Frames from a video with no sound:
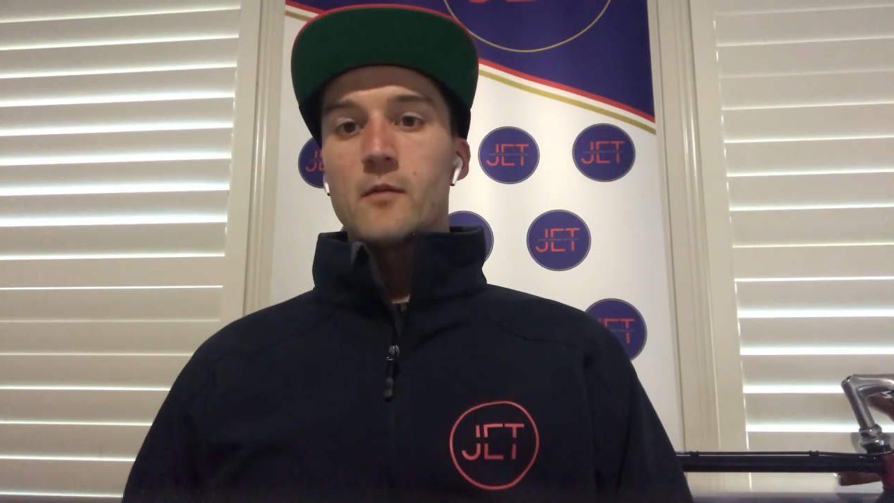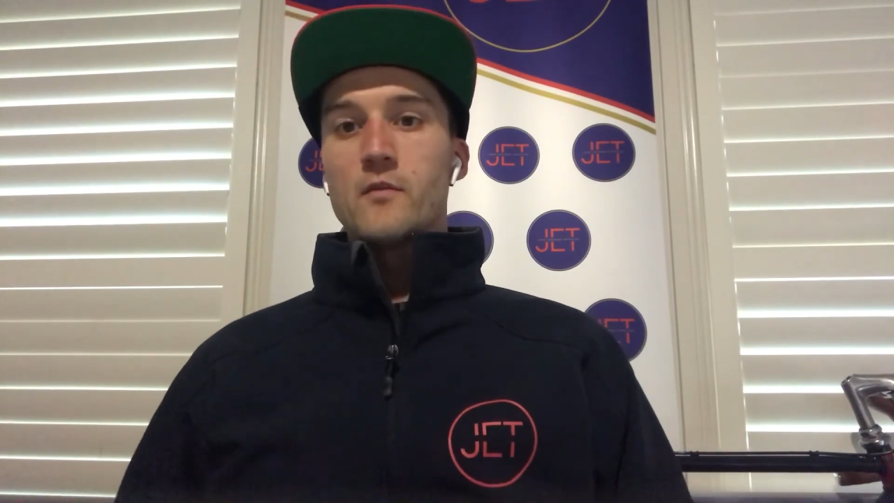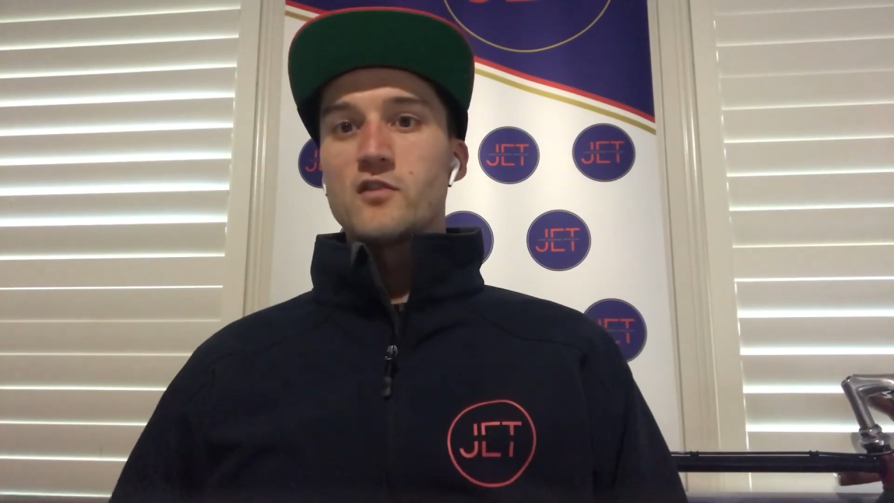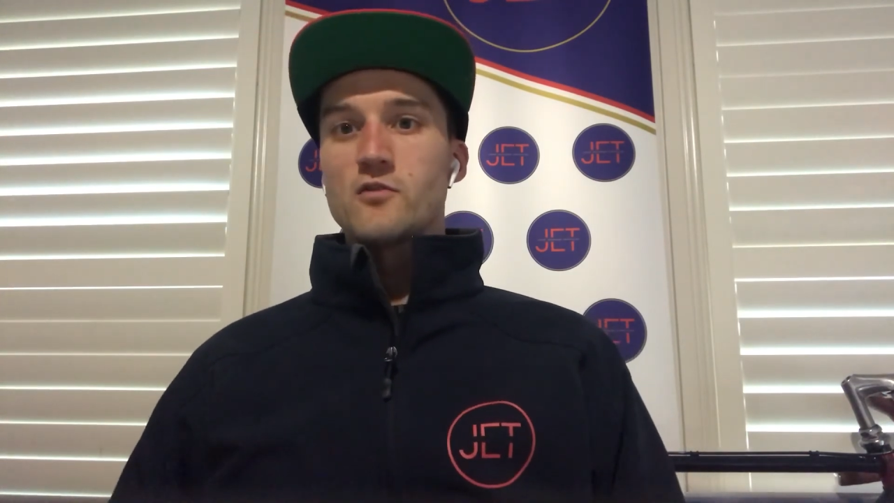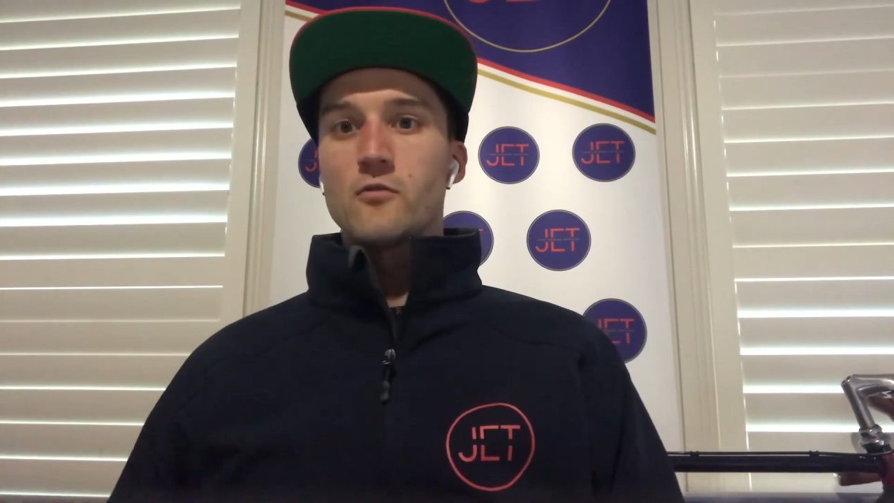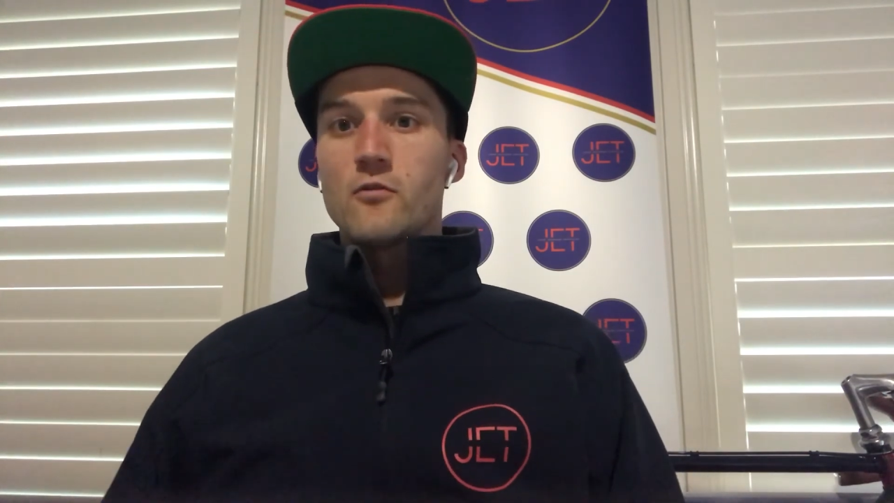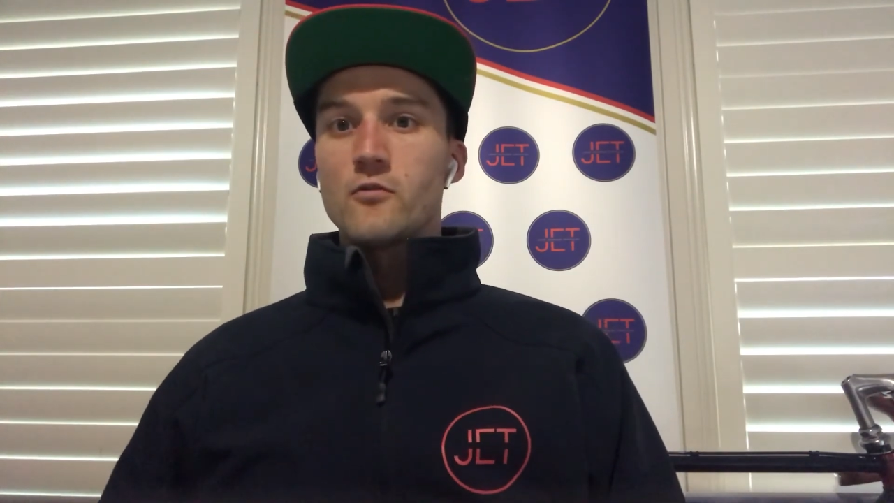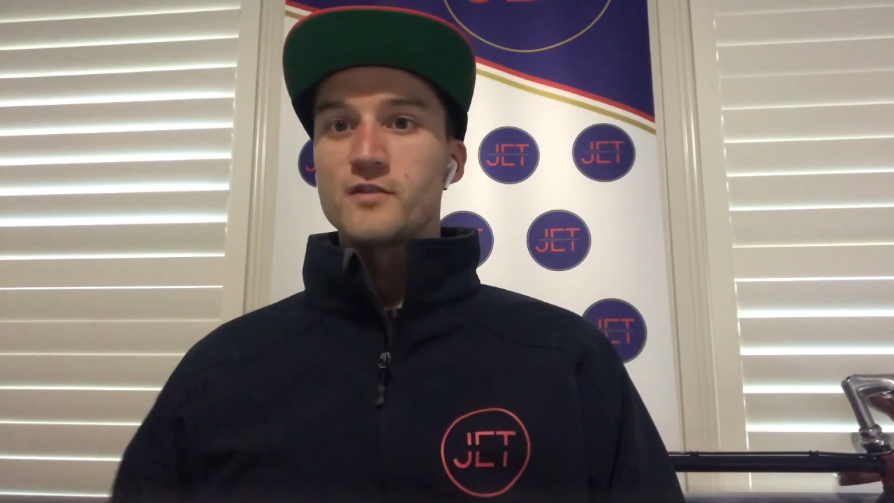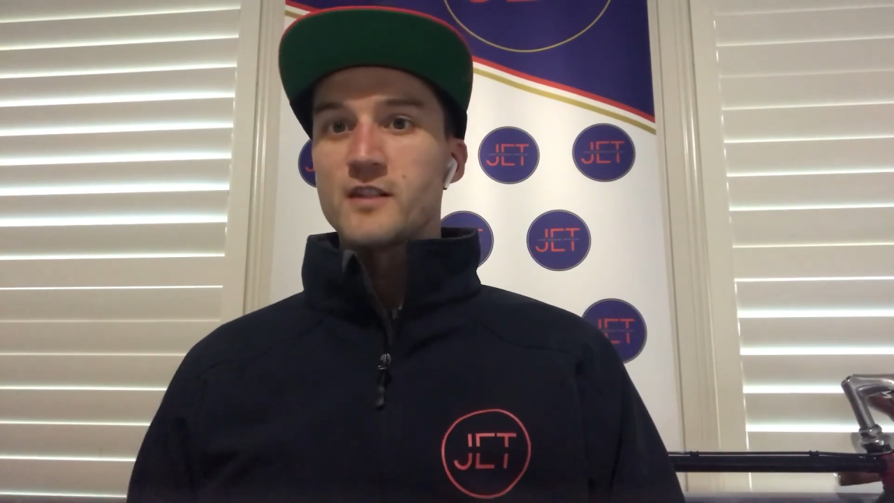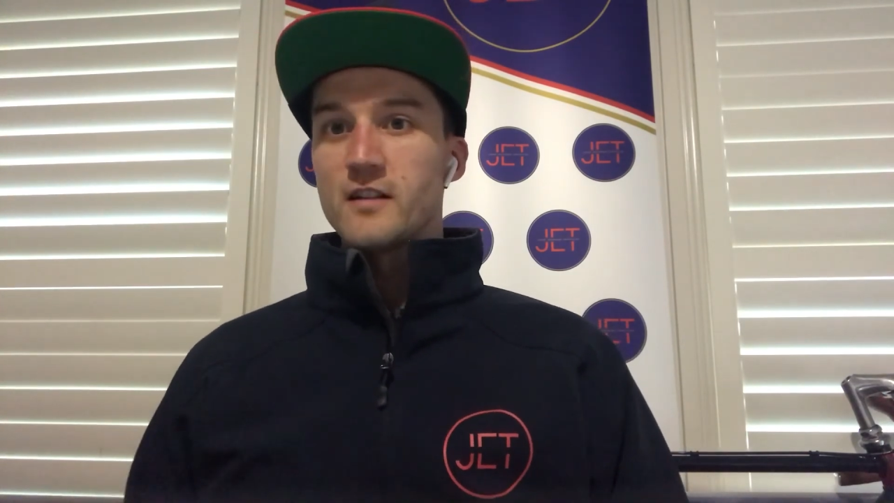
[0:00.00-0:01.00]
the short
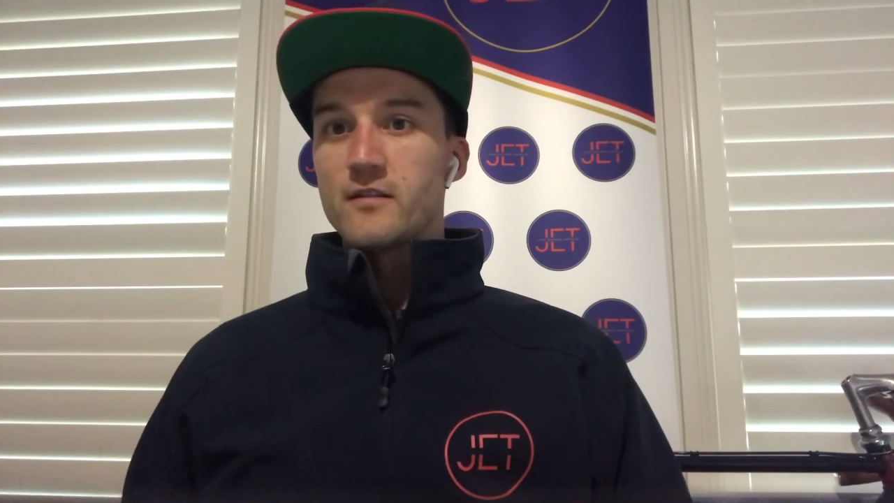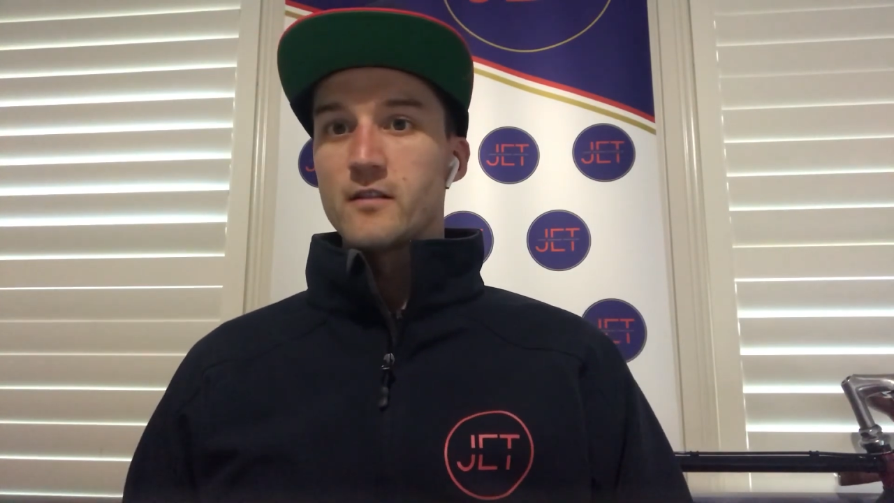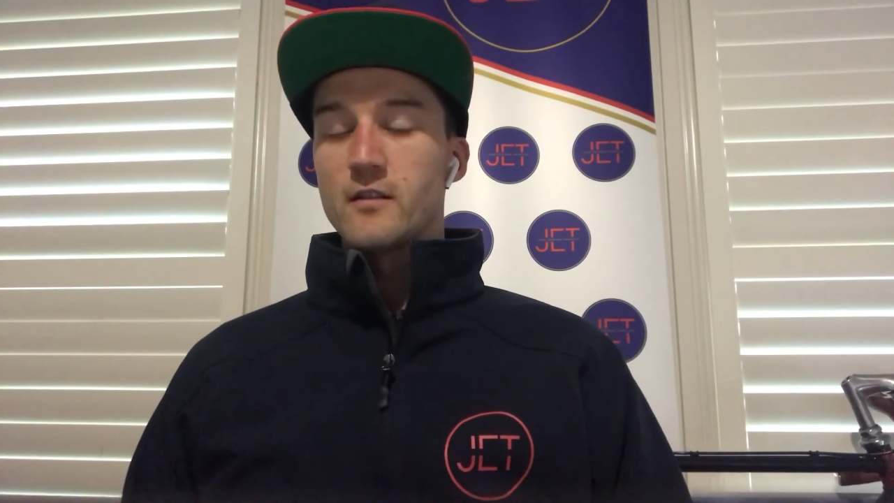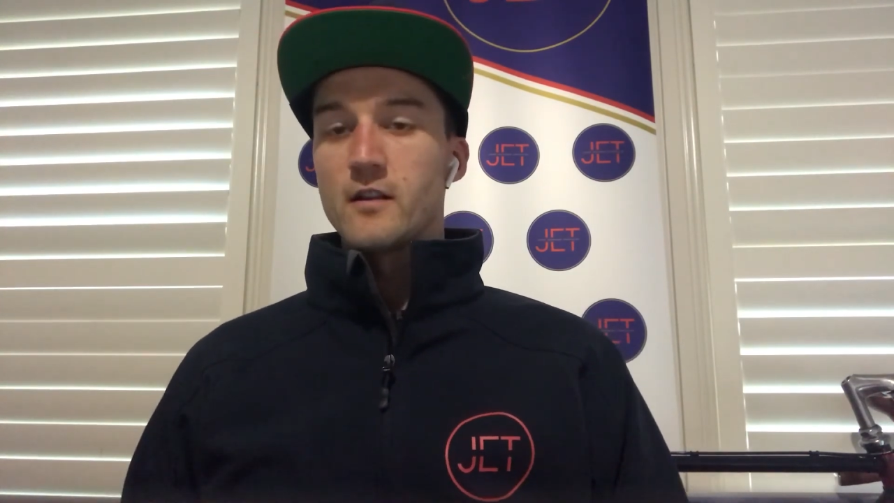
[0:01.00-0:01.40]
course season